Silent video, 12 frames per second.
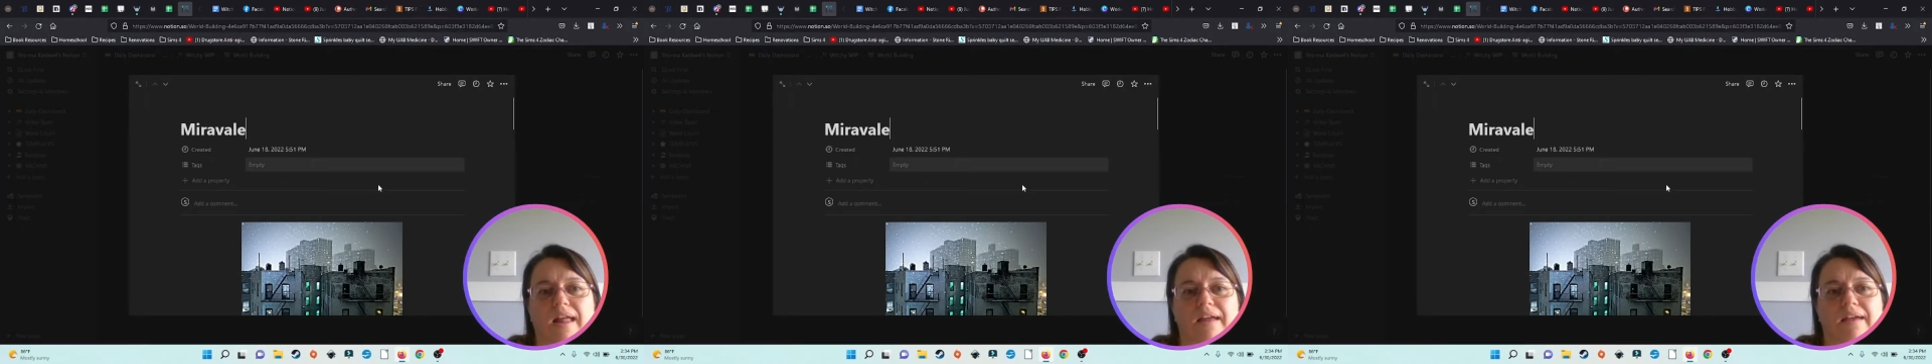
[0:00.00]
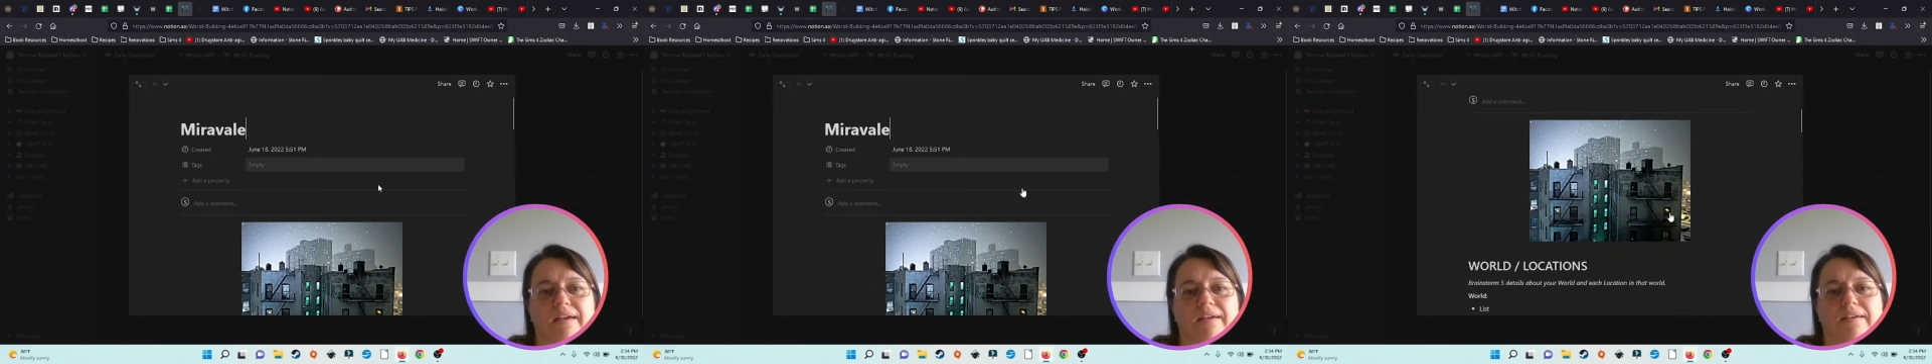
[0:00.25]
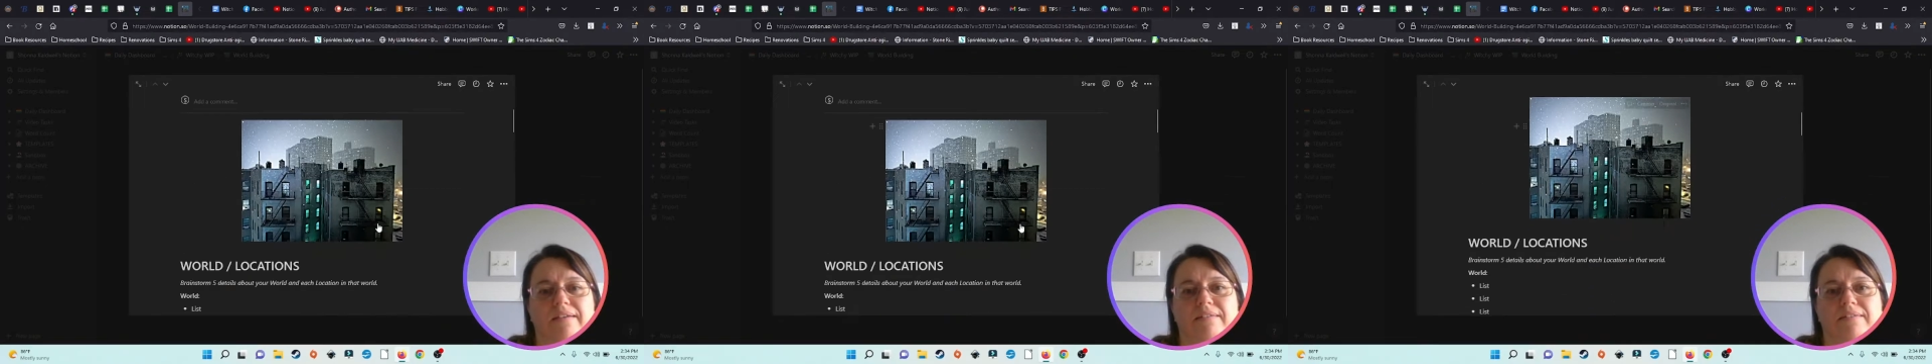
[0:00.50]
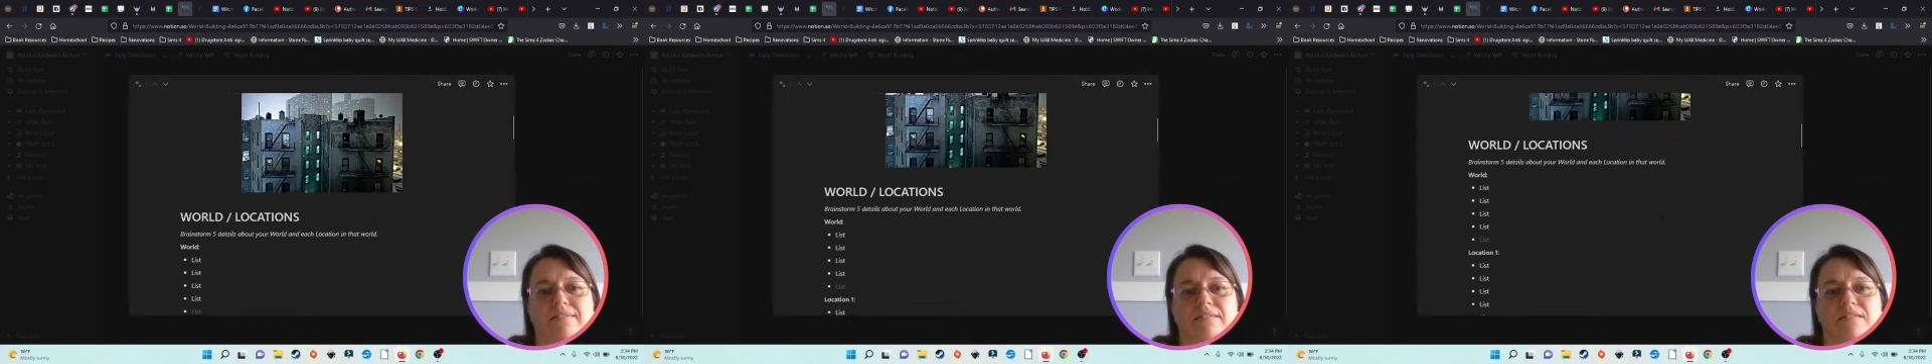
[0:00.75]

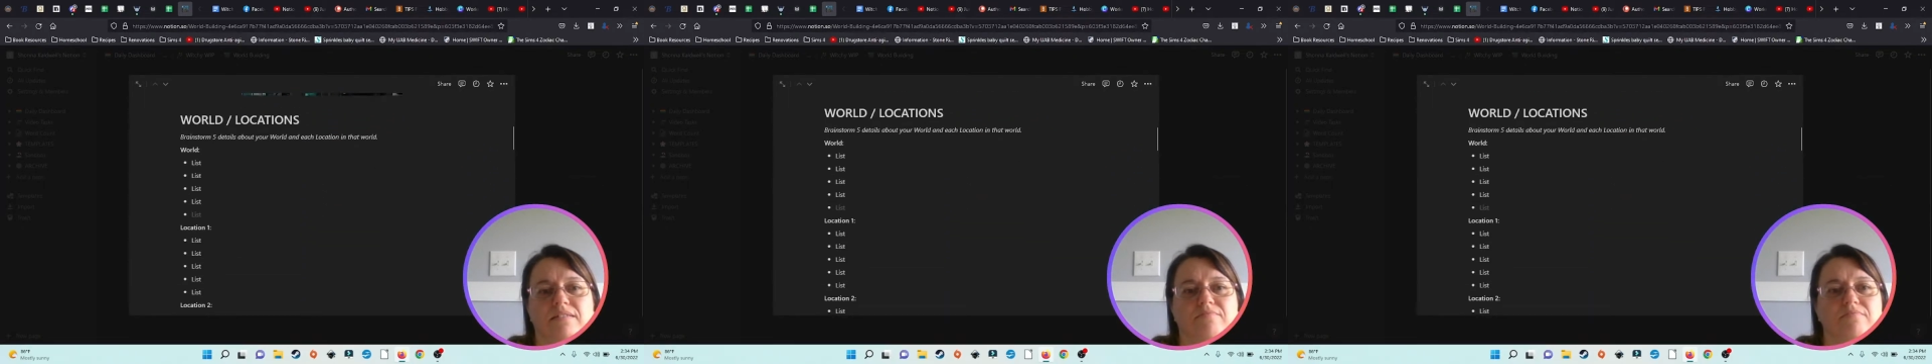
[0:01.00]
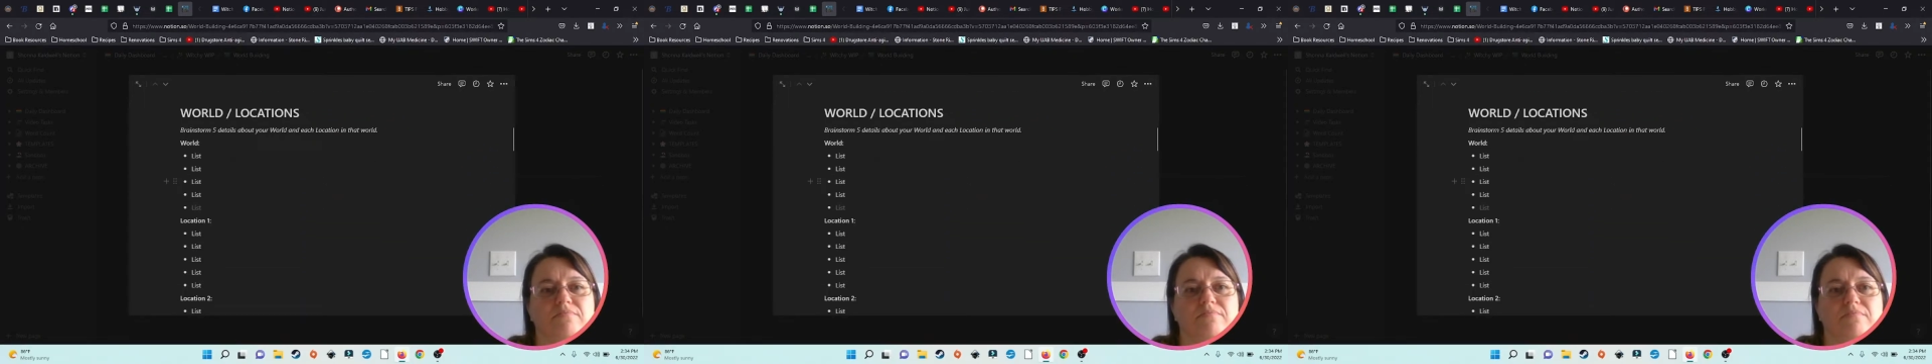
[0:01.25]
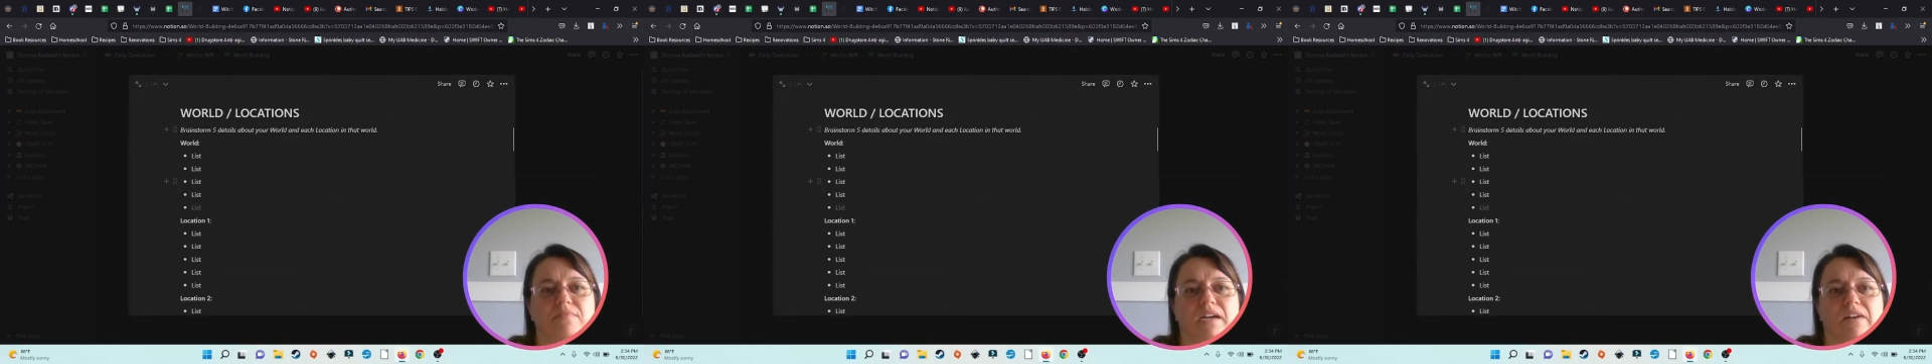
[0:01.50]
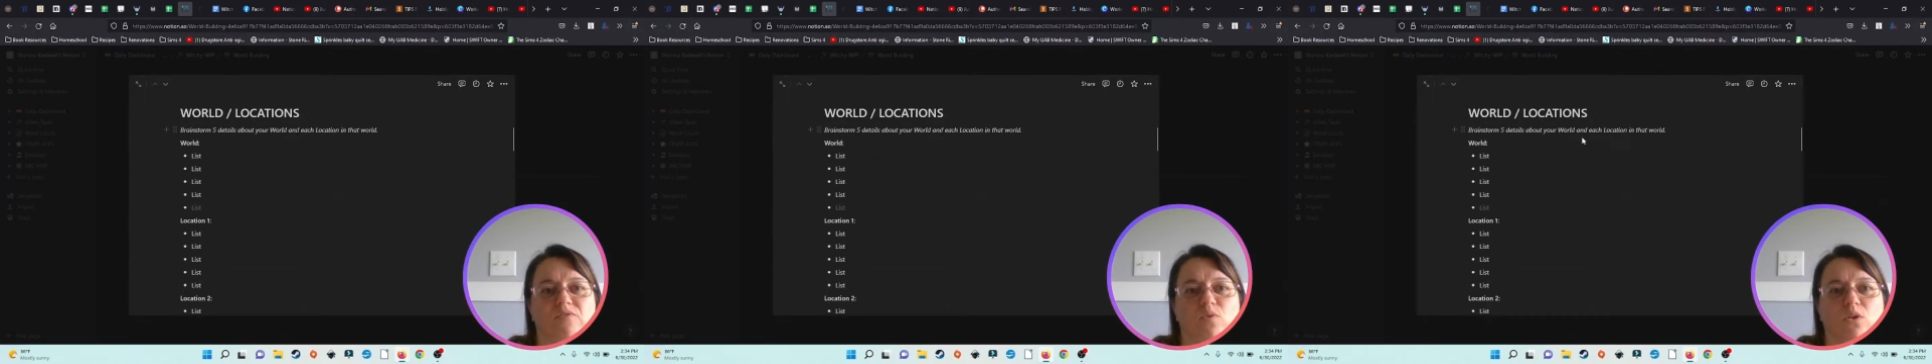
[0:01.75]
And I
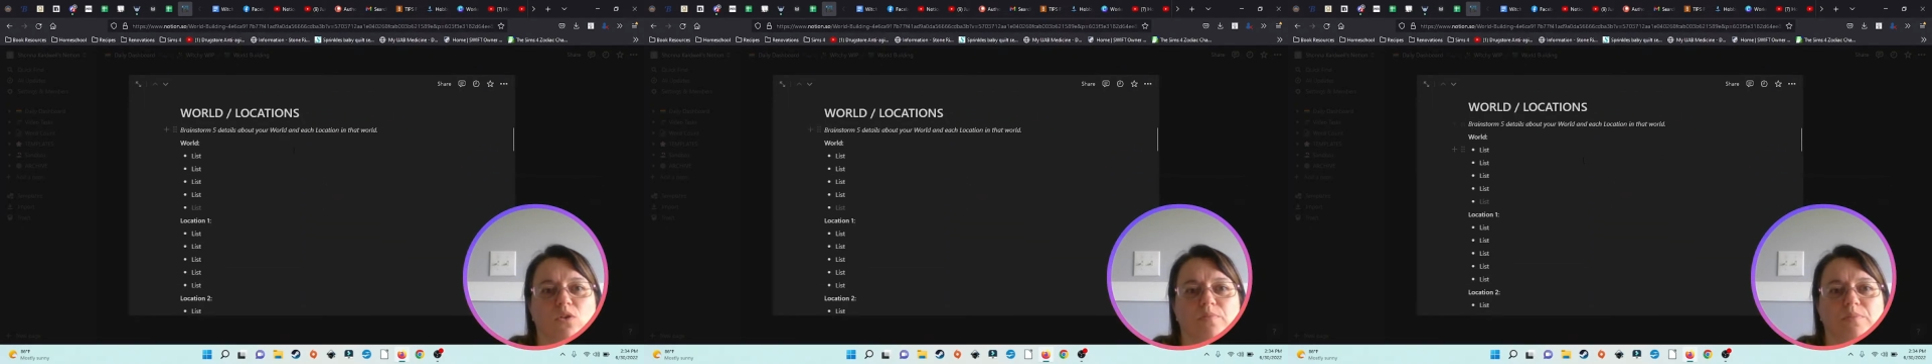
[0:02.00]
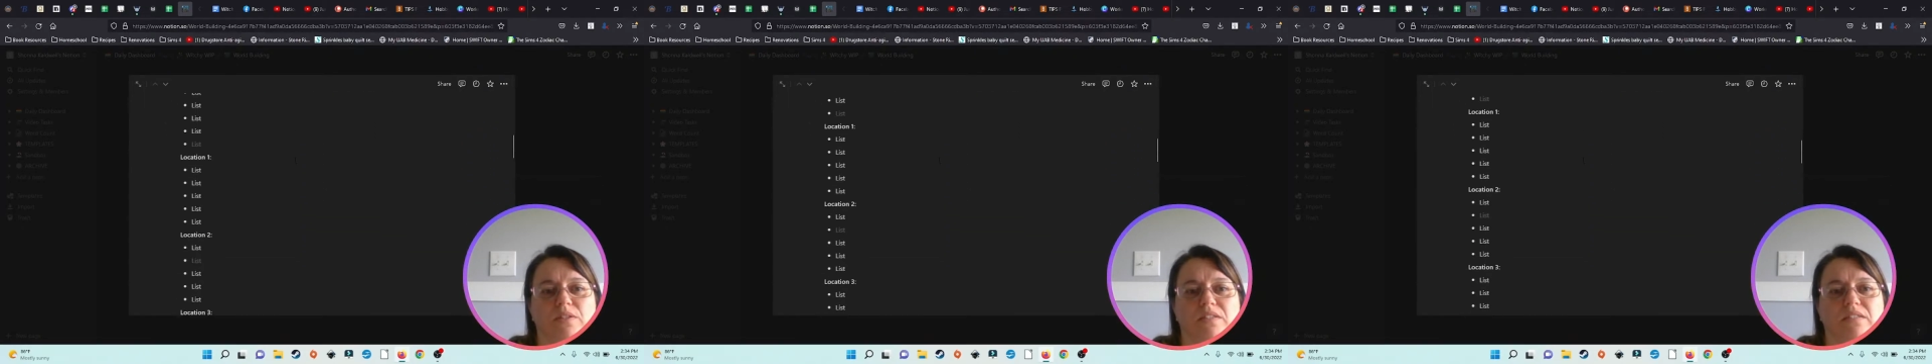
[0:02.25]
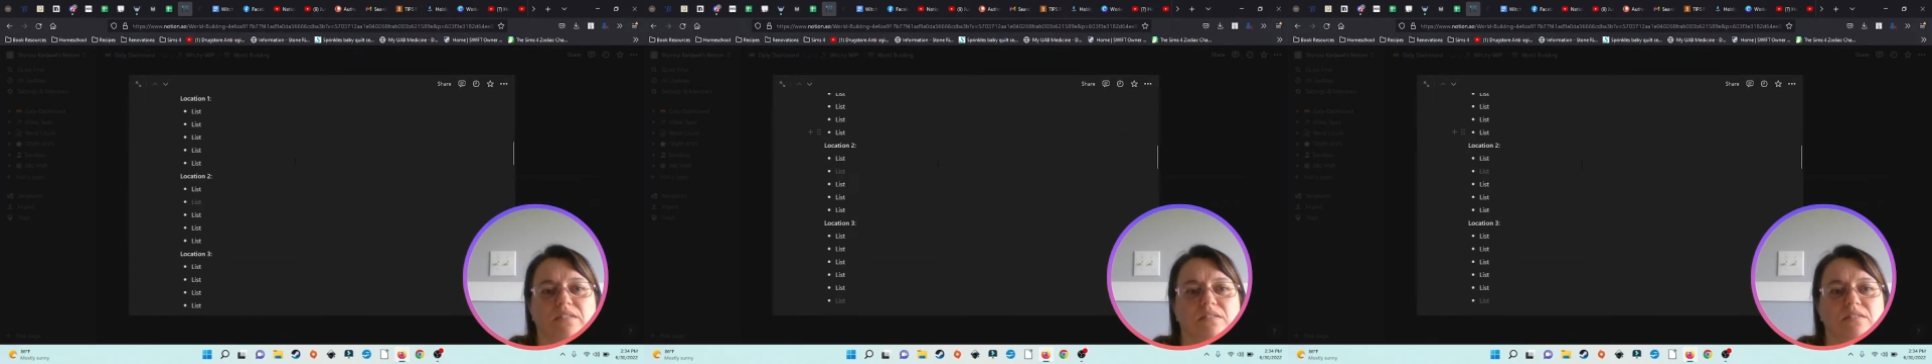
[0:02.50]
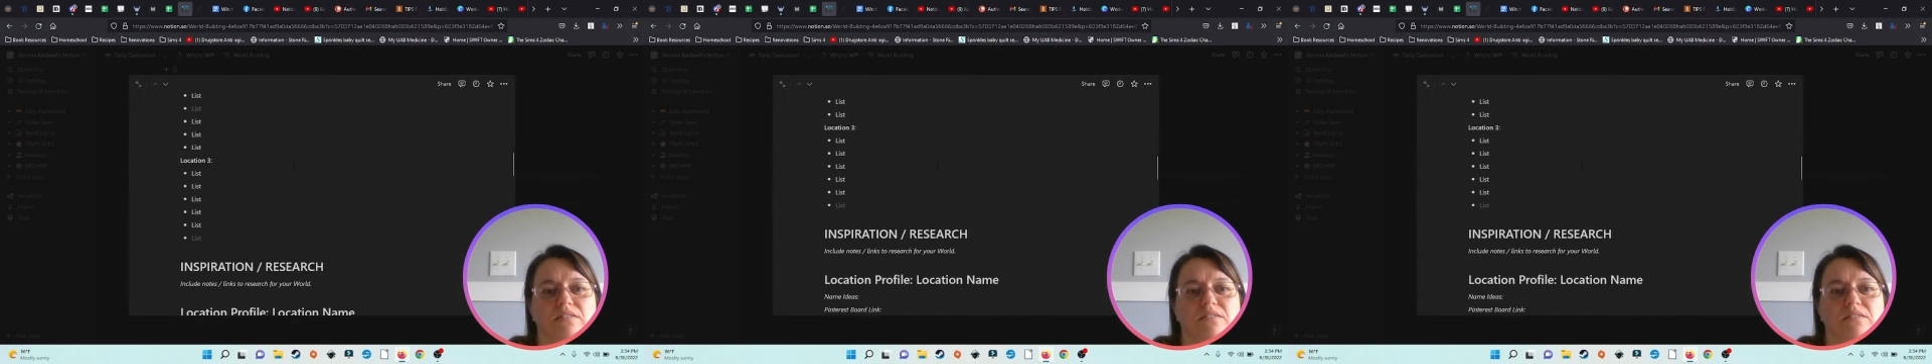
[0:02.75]
have world building